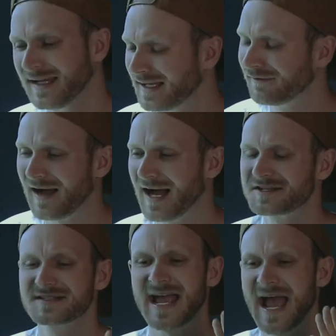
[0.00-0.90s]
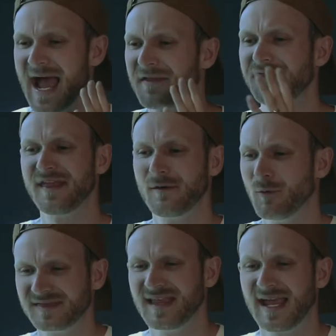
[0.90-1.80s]
If I just had
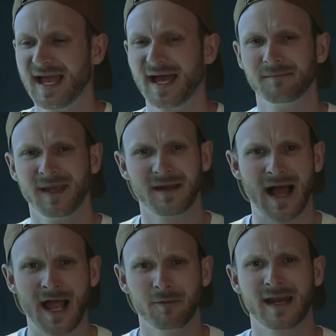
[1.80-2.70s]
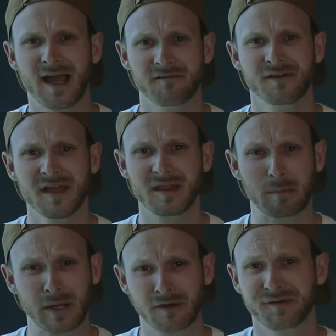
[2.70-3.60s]
what they had, man, I would have the
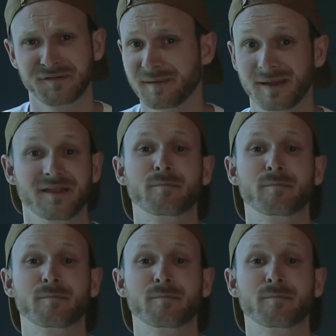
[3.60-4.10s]
perfect family.